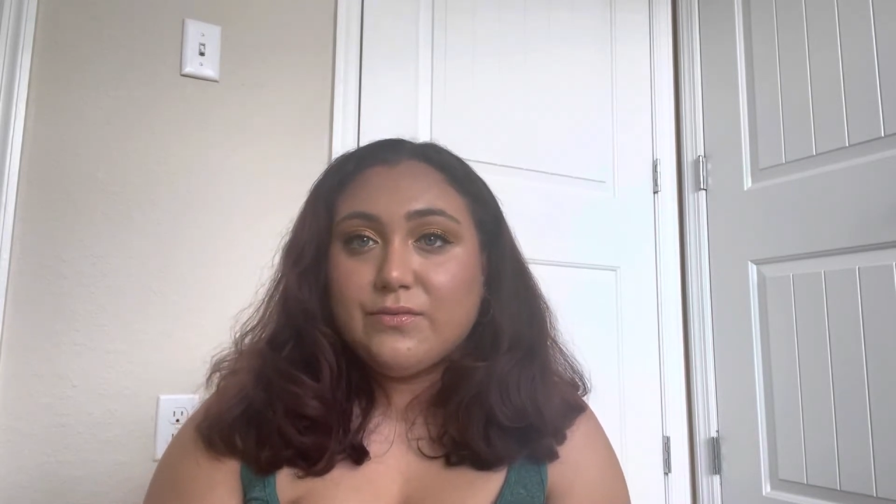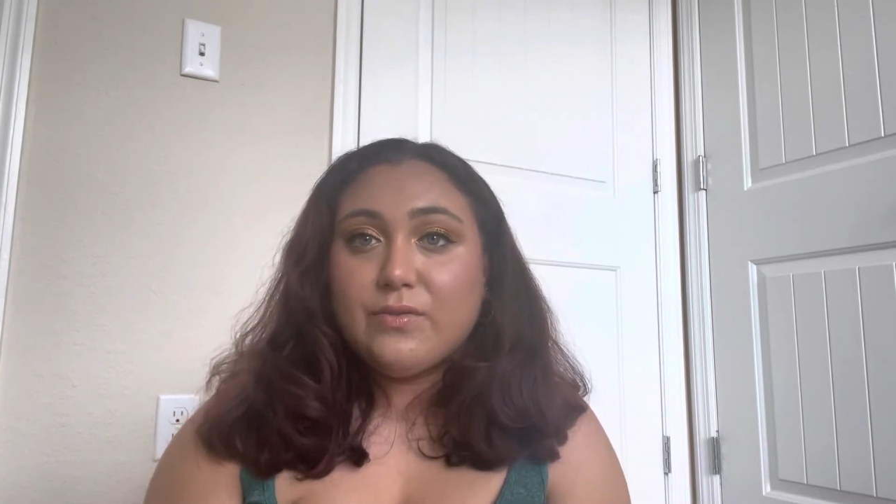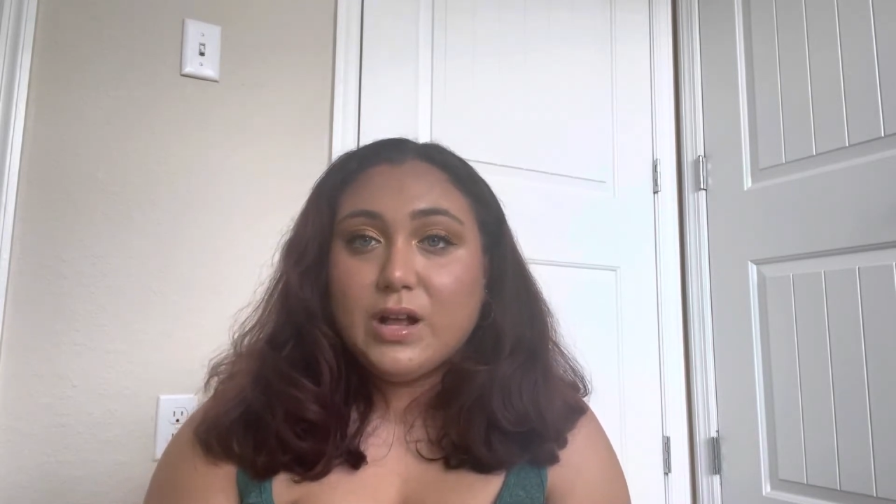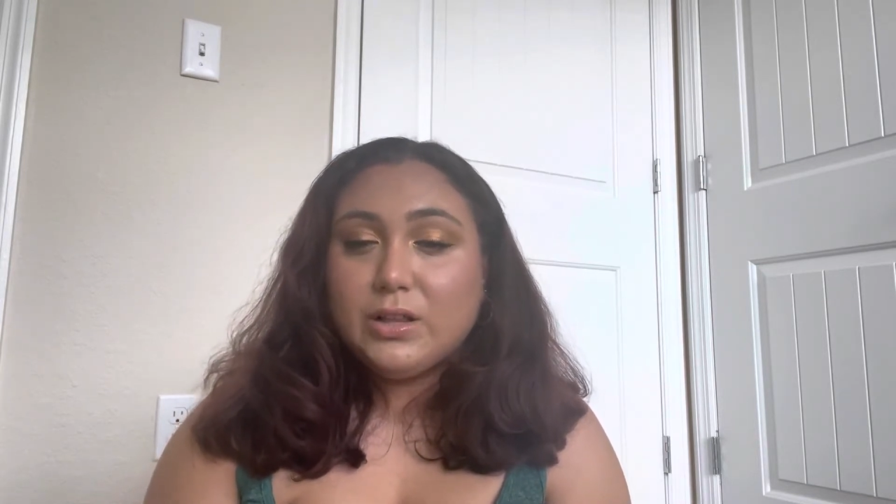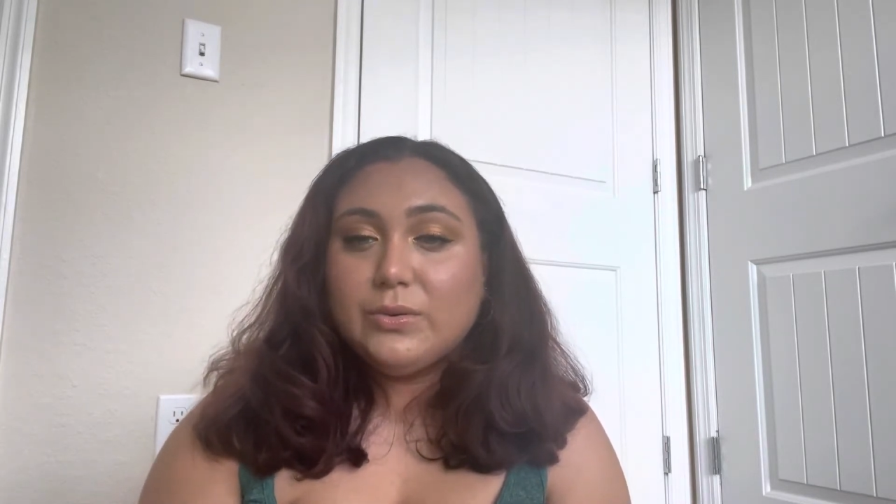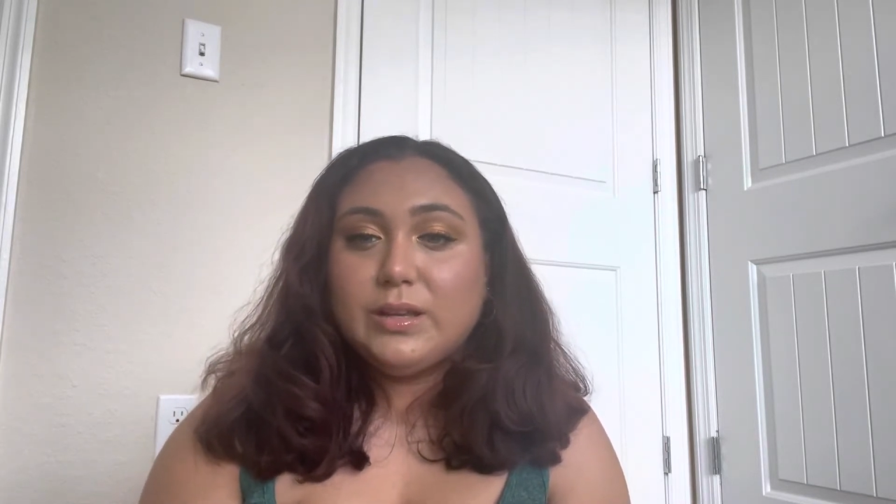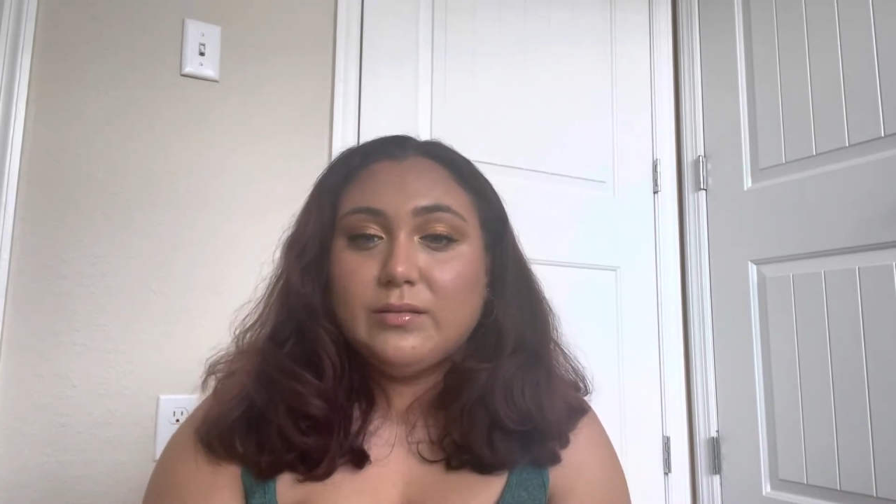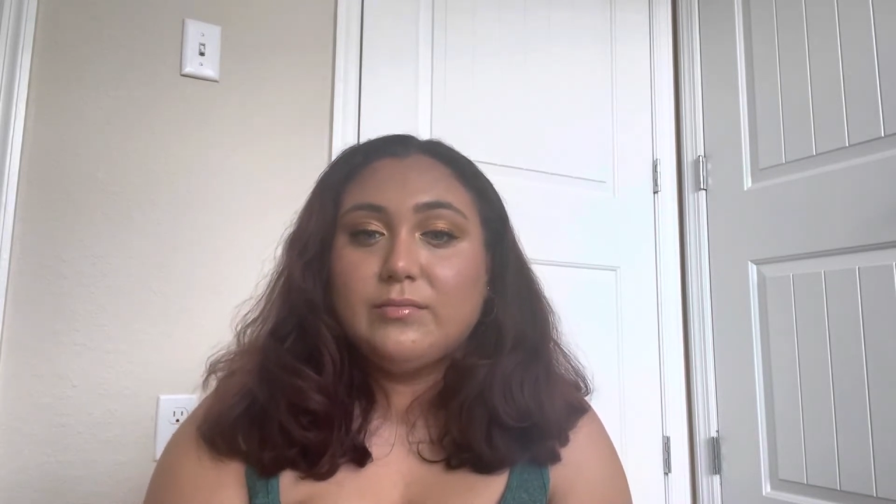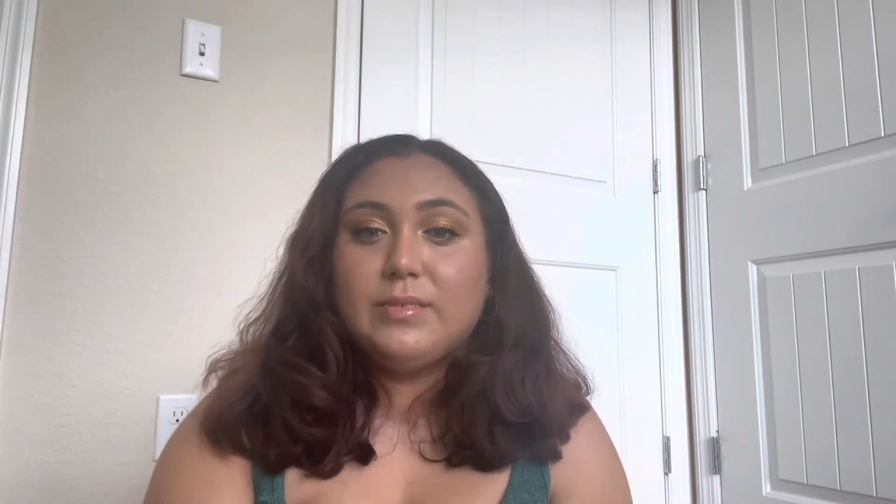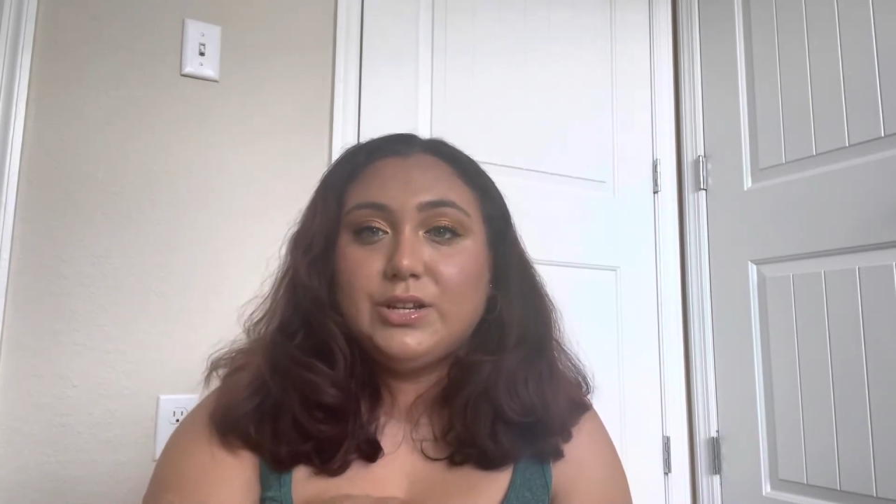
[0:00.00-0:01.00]
following
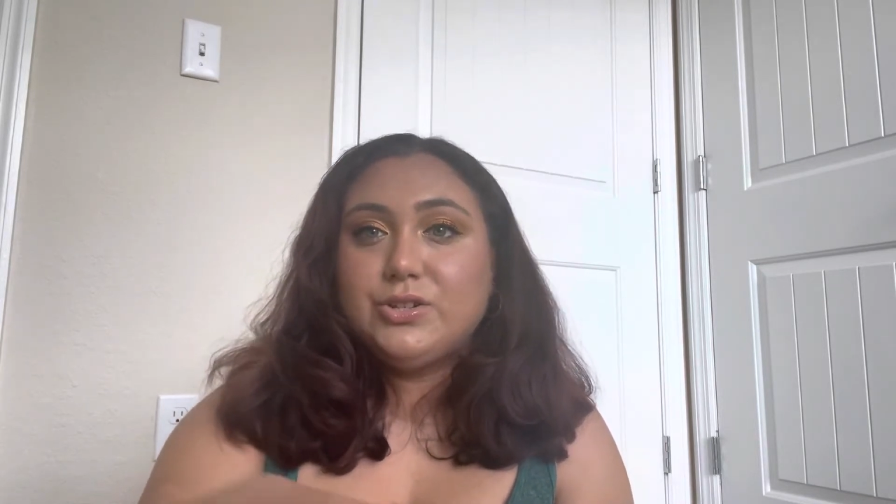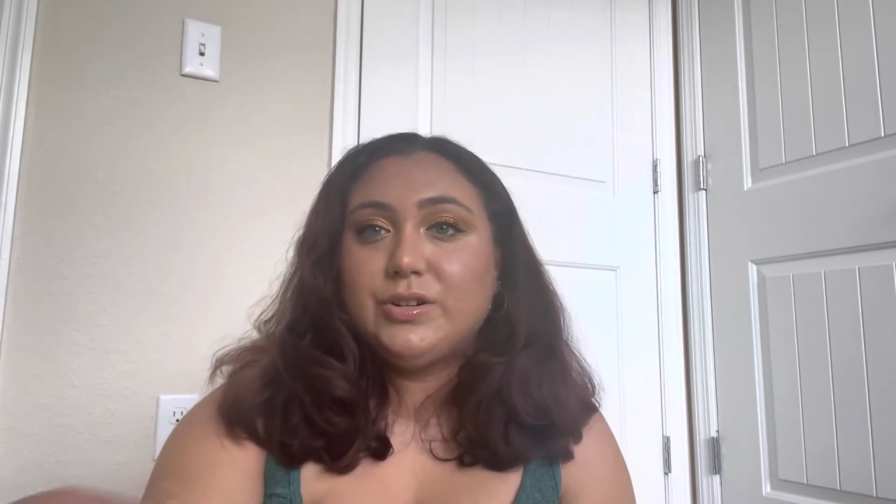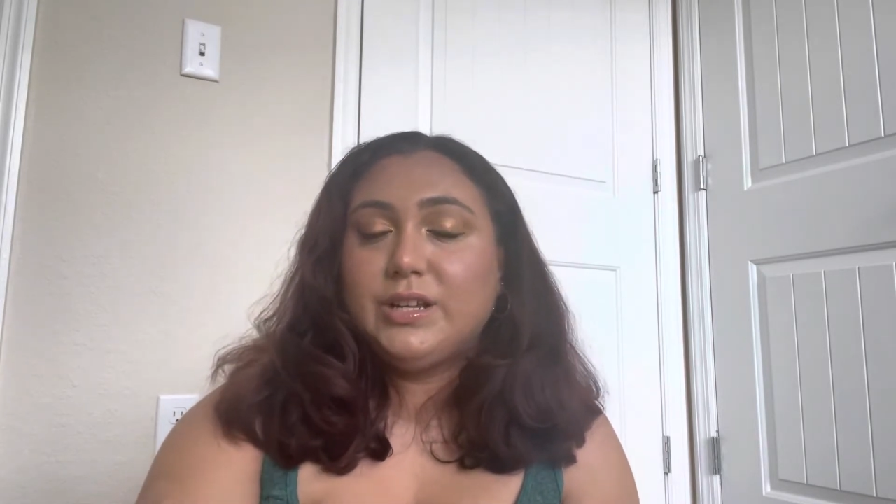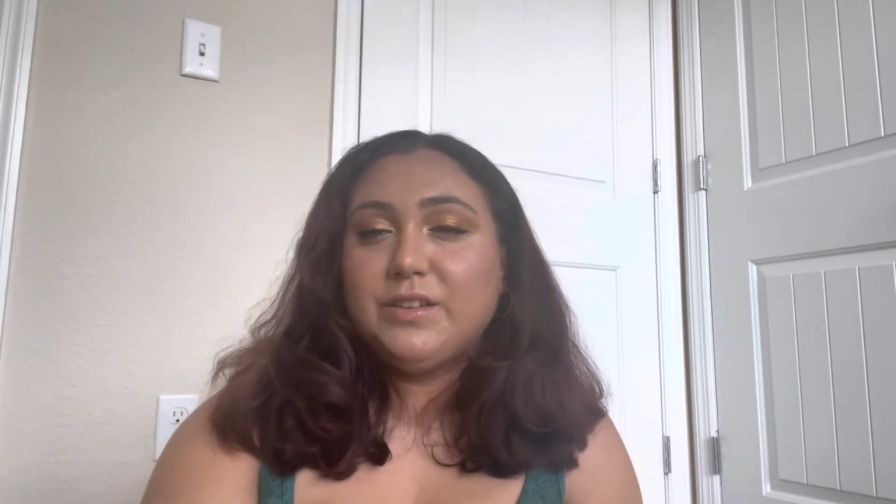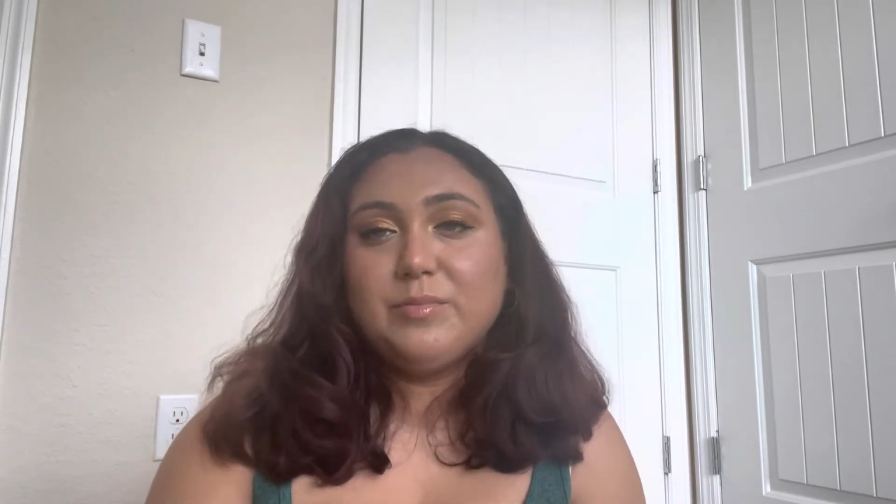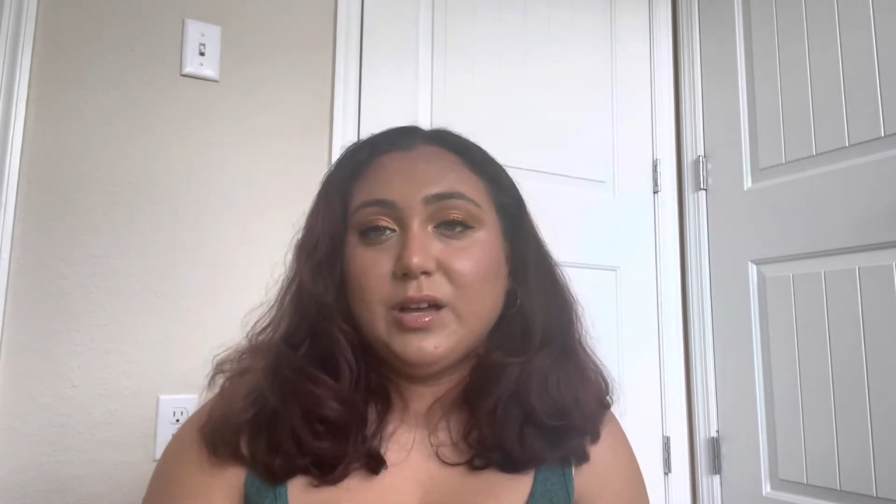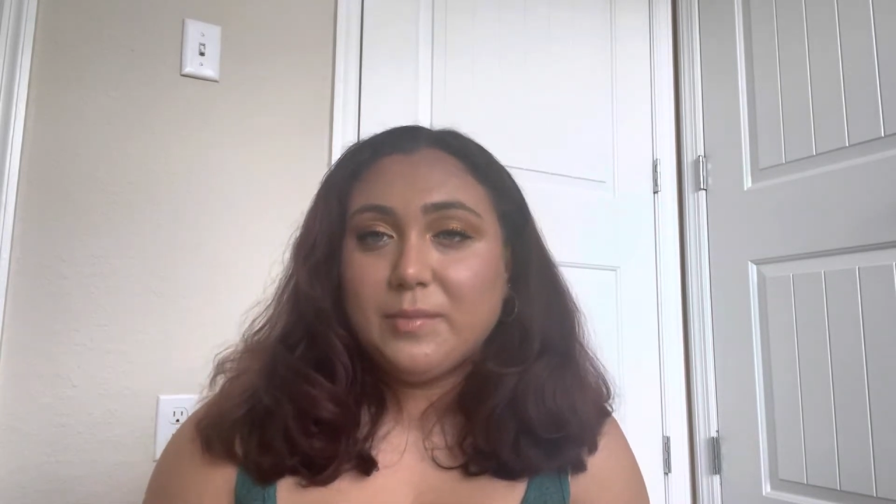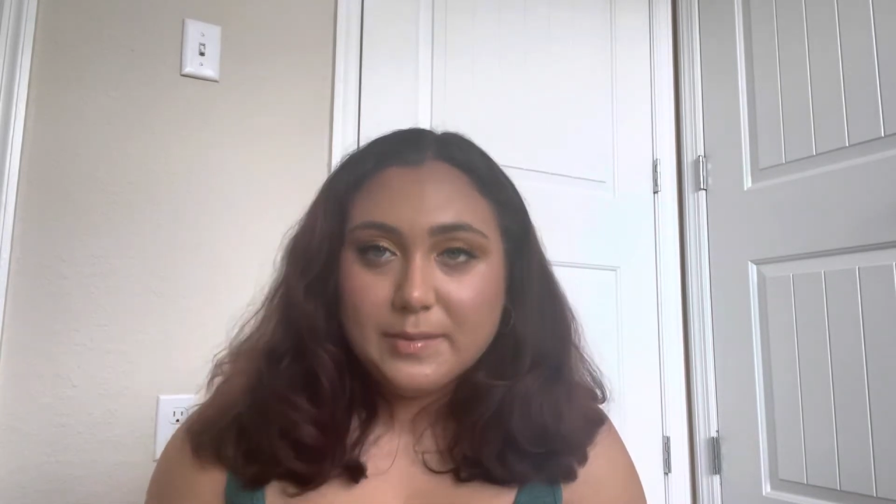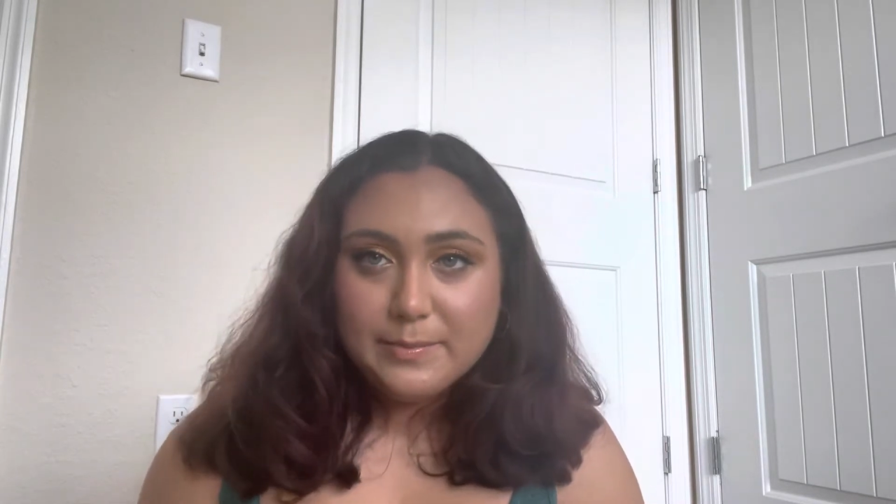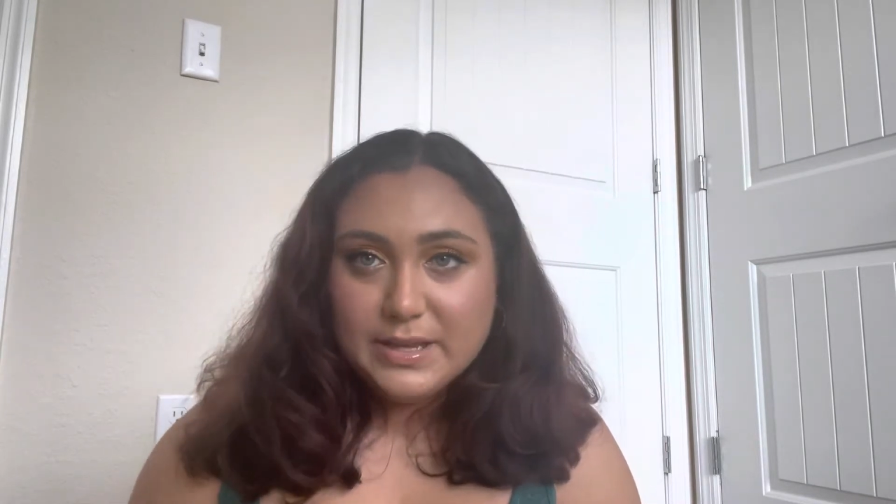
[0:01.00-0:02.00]
my journey of becoming
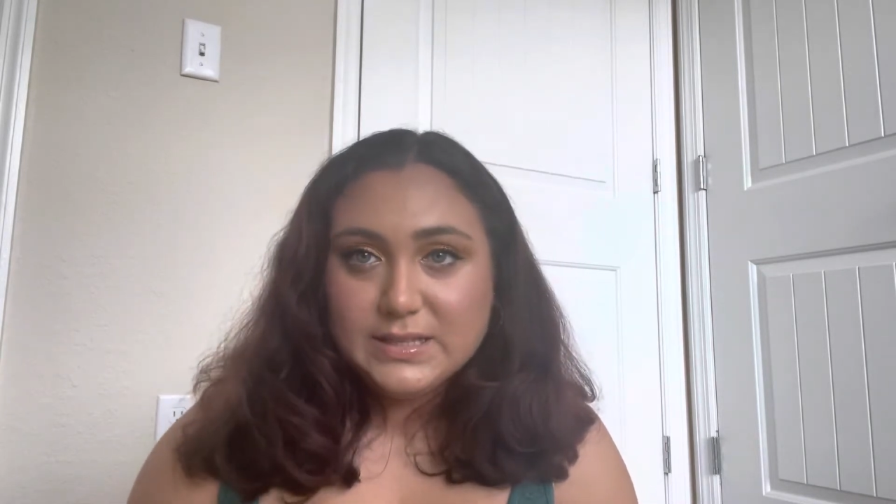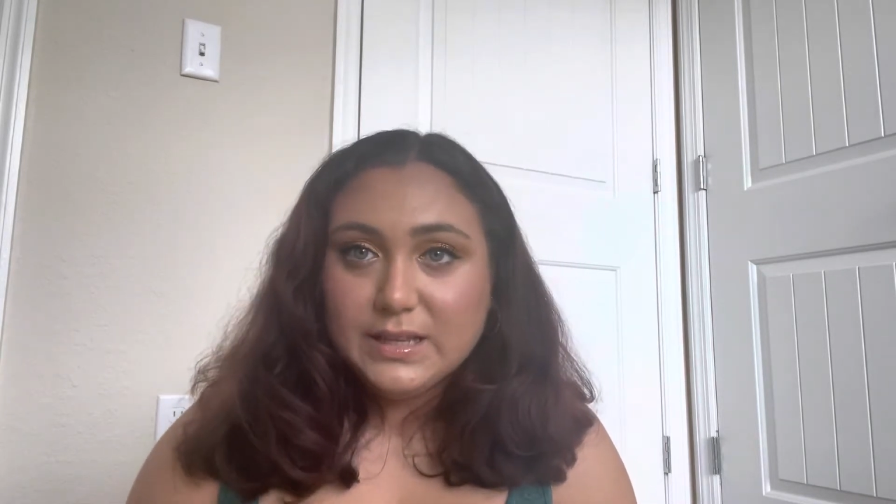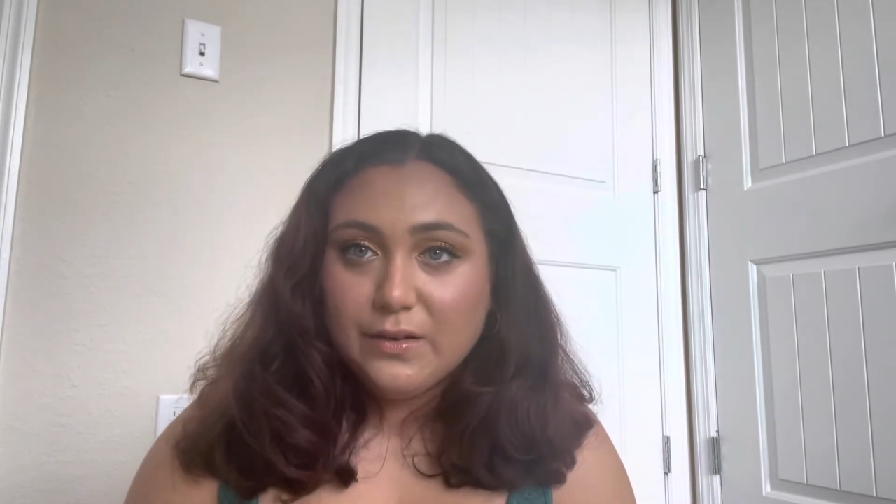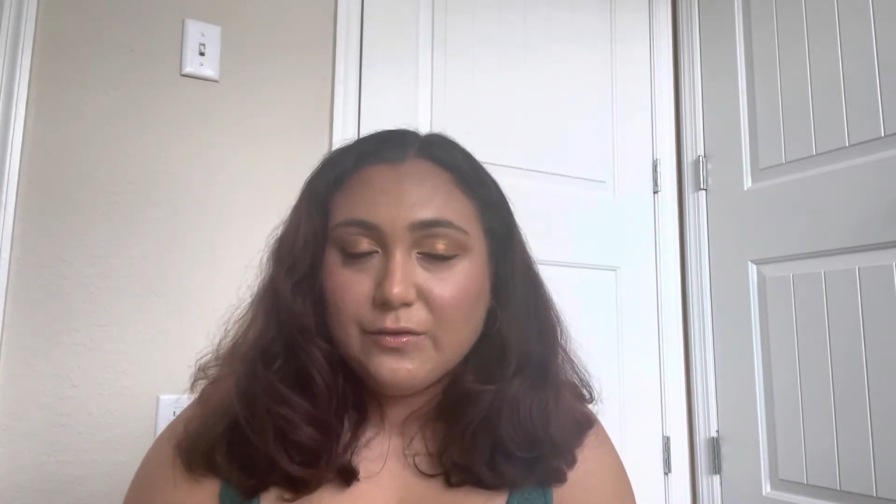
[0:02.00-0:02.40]
my best self,